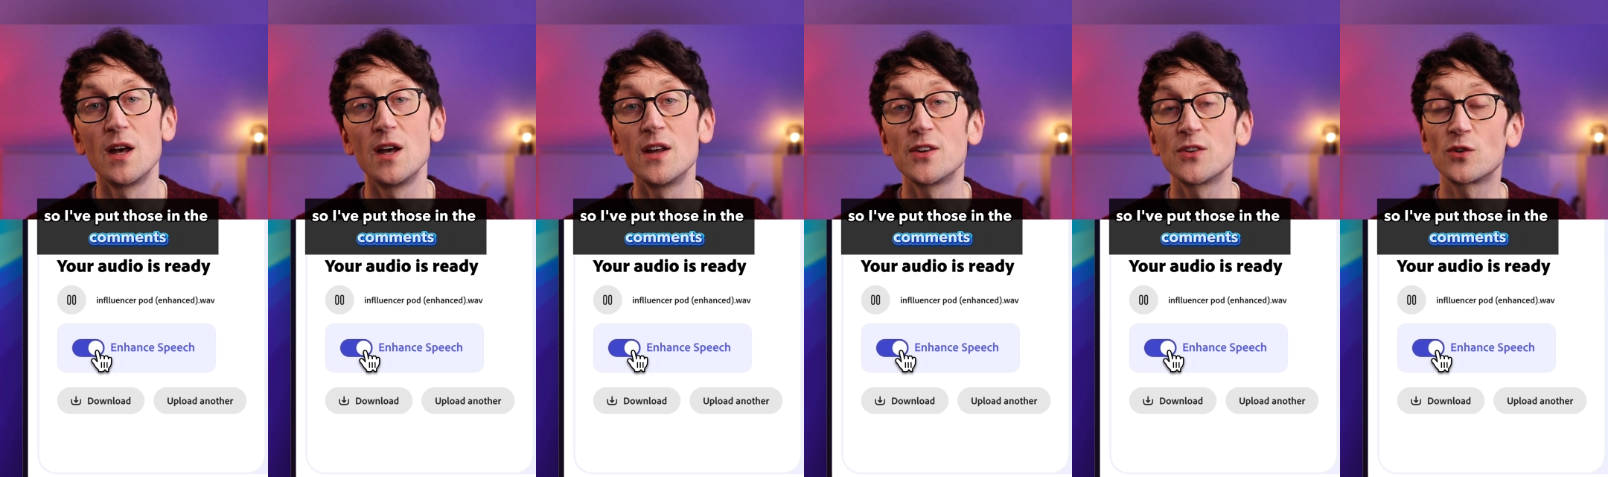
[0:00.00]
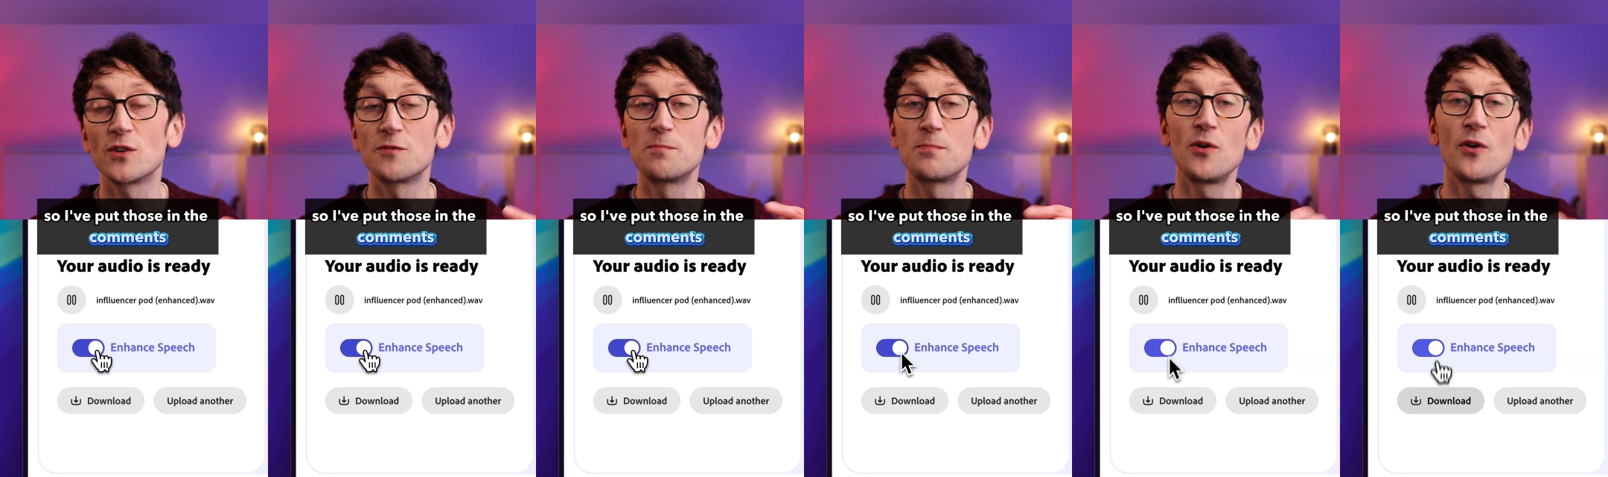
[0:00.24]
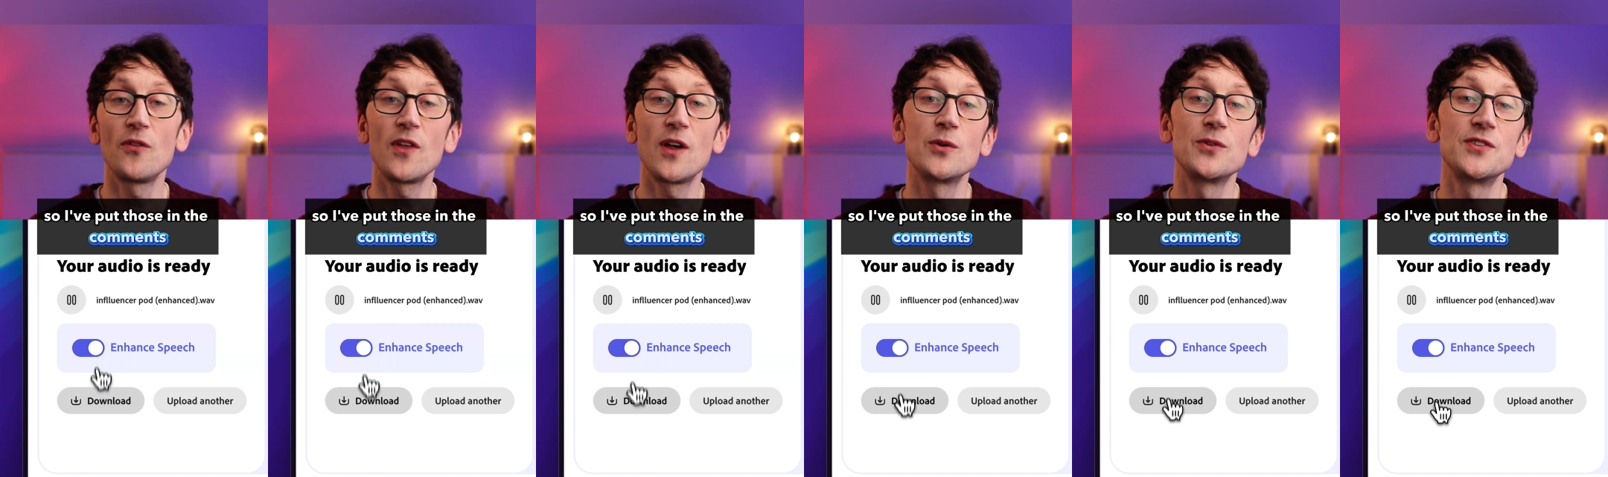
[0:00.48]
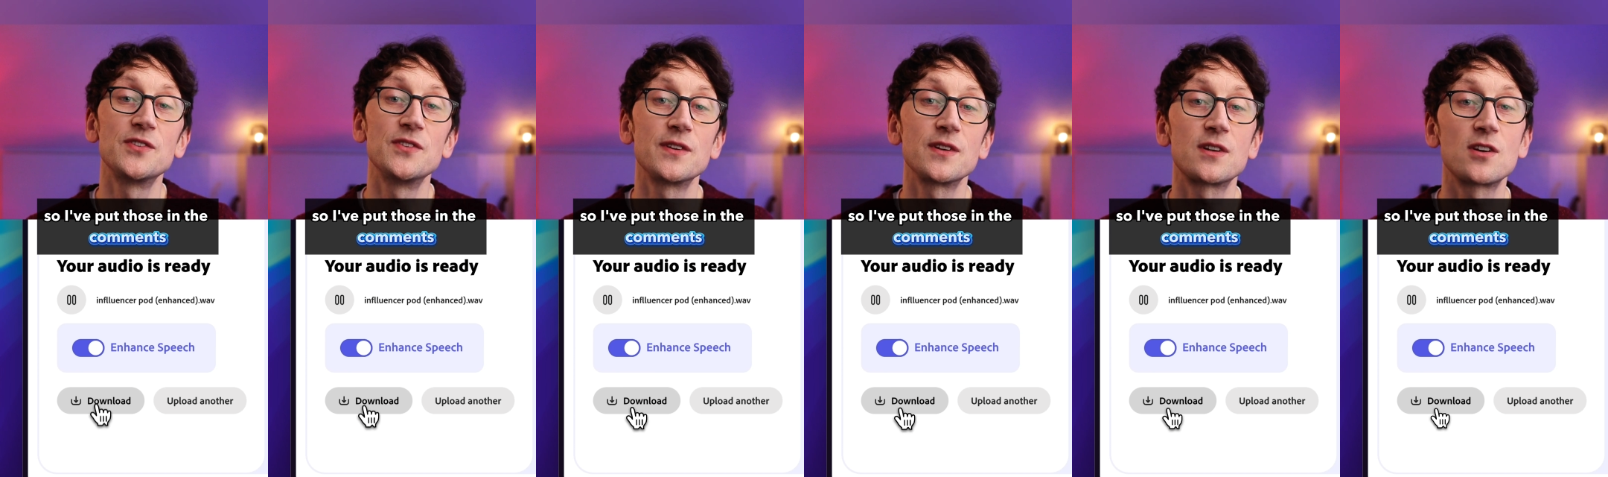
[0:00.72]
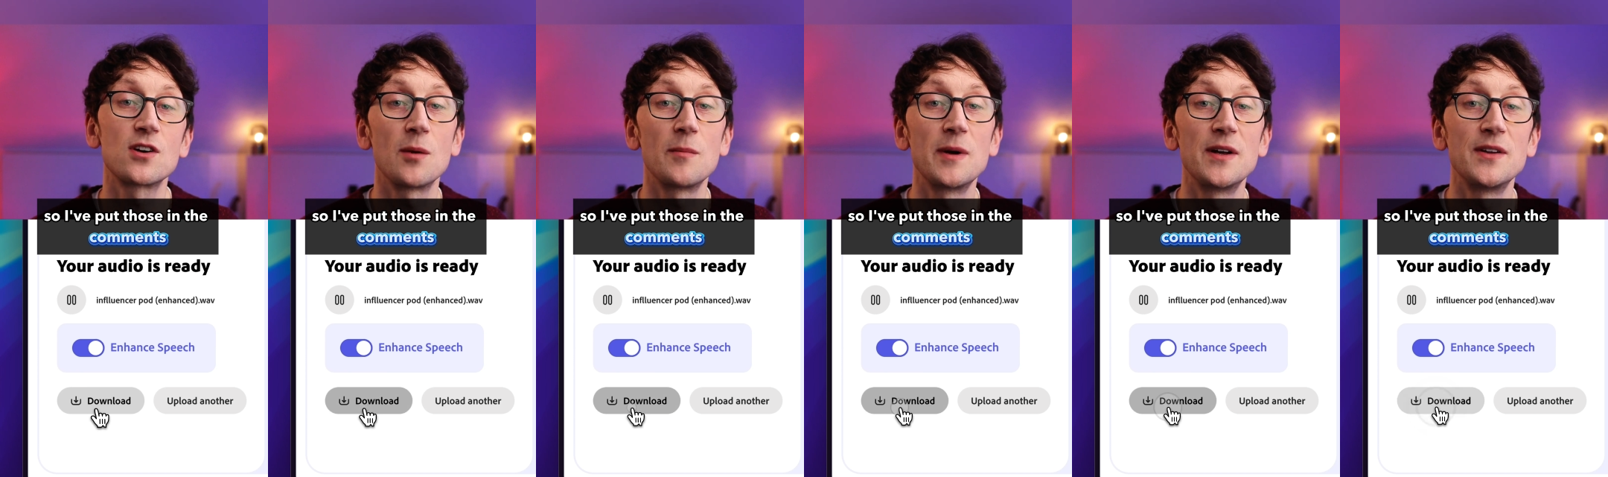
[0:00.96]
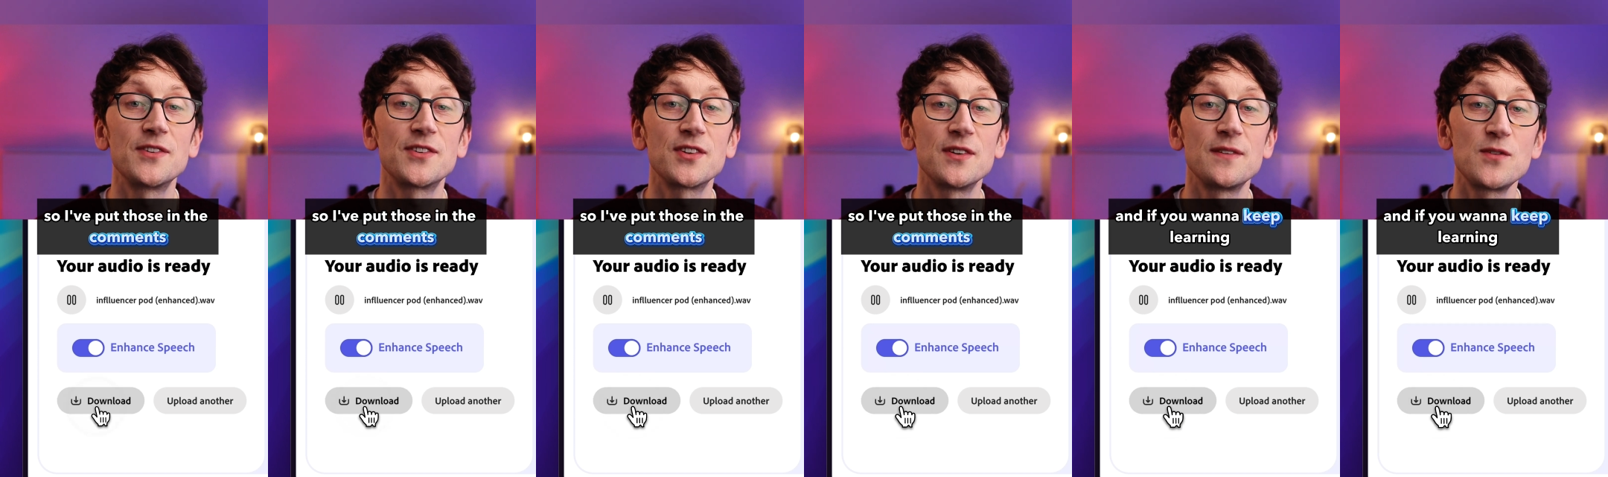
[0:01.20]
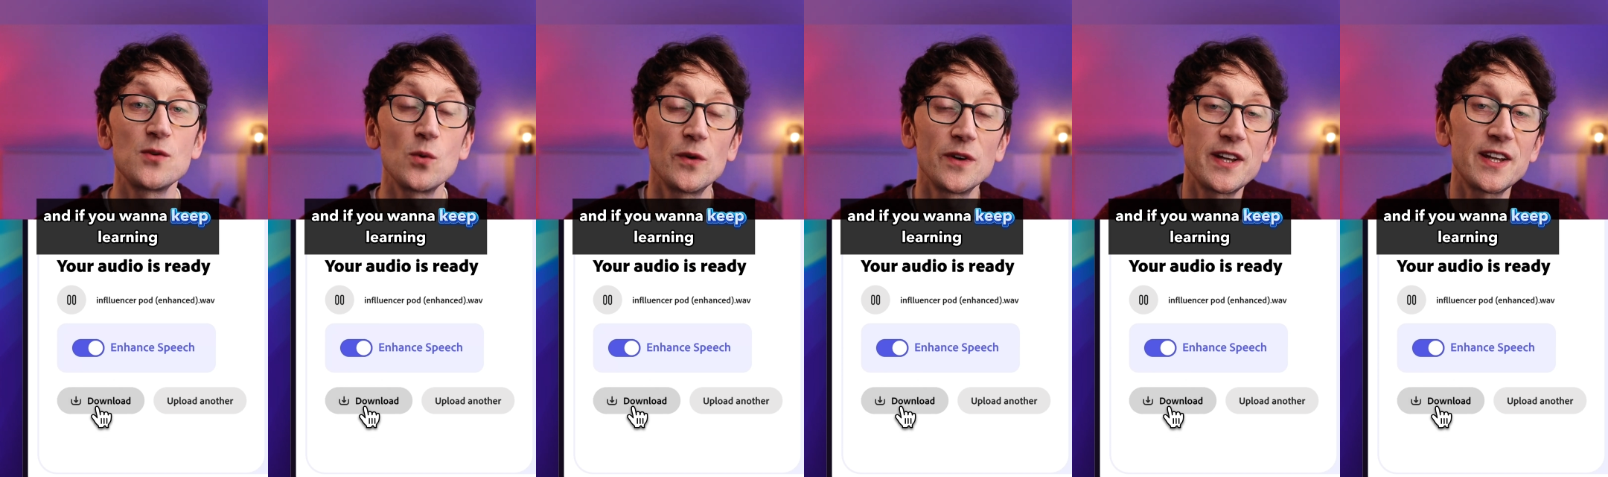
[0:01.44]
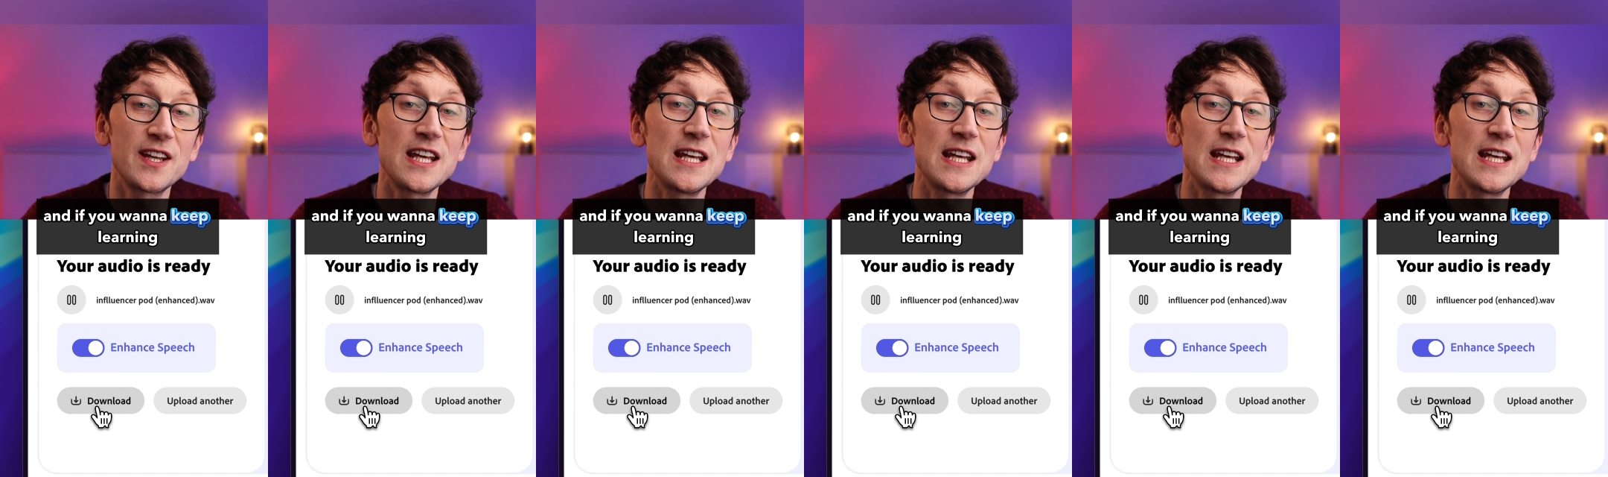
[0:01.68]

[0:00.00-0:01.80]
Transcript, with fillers: So I've put those in the comments. And if you want to